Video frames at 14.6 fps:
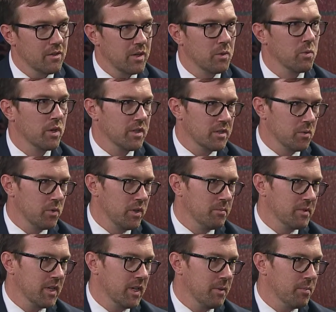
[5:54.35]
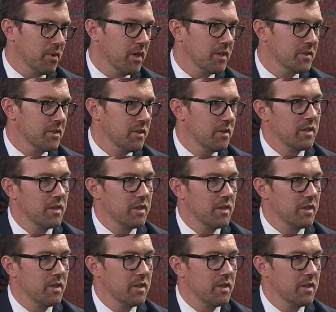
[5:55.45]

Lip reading: You know, I worked as a Williams County prosecutor,